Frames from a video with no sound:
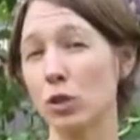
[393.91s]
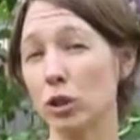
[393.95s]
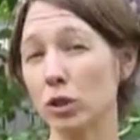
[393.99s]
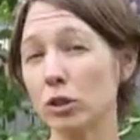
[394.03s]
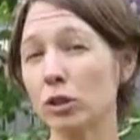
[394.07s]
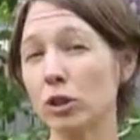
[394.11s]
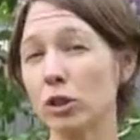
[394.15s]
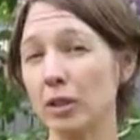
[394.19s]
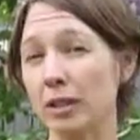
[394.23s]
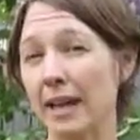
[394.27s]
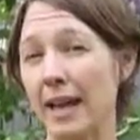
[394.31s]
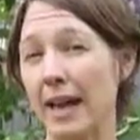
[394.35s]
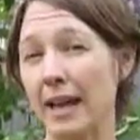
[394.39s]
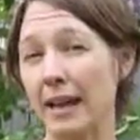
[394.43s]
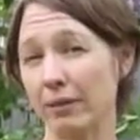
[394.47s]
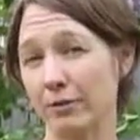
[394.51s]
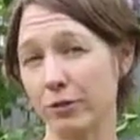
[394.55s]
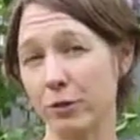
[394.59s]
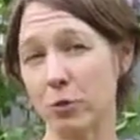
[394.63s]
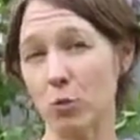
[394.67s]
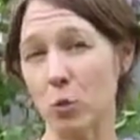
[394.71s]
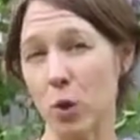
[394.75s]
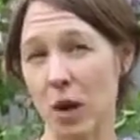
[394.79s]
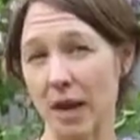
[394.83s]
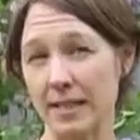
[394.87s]
could look at if
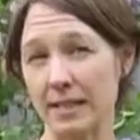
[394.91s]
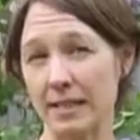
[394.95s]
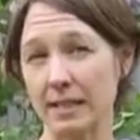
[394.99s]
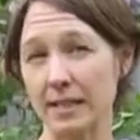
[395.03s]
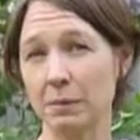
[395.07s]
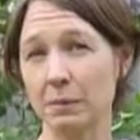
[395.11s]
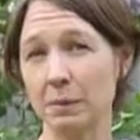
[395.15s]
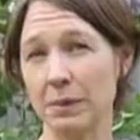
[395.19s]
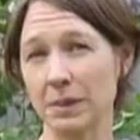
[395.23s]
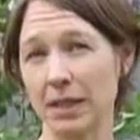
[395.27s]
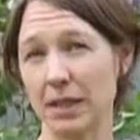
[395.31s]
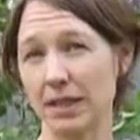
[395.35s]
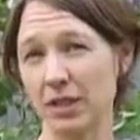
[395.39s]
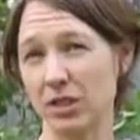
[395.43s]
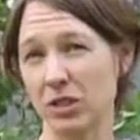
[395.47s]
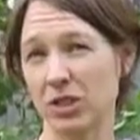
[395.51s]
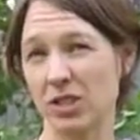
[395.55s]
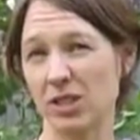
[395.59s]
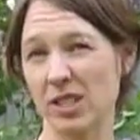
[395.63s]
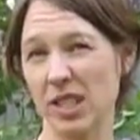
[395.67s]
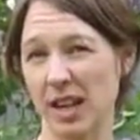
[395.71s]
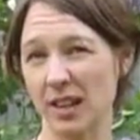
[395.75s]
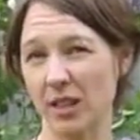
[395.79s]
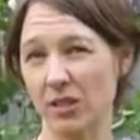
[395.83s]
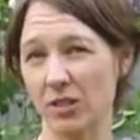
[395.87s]
you wanted, but that's
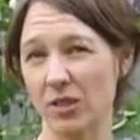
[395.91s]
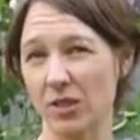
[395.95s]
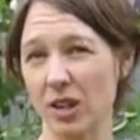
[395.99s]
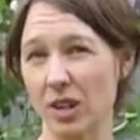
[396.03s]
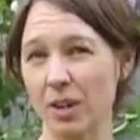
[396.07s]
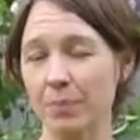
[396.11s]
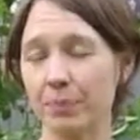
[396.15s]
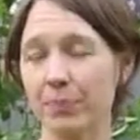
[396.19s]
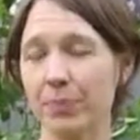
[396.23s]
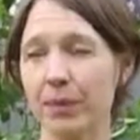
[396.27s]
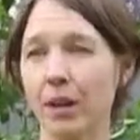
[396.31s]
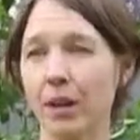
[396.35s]
just extra.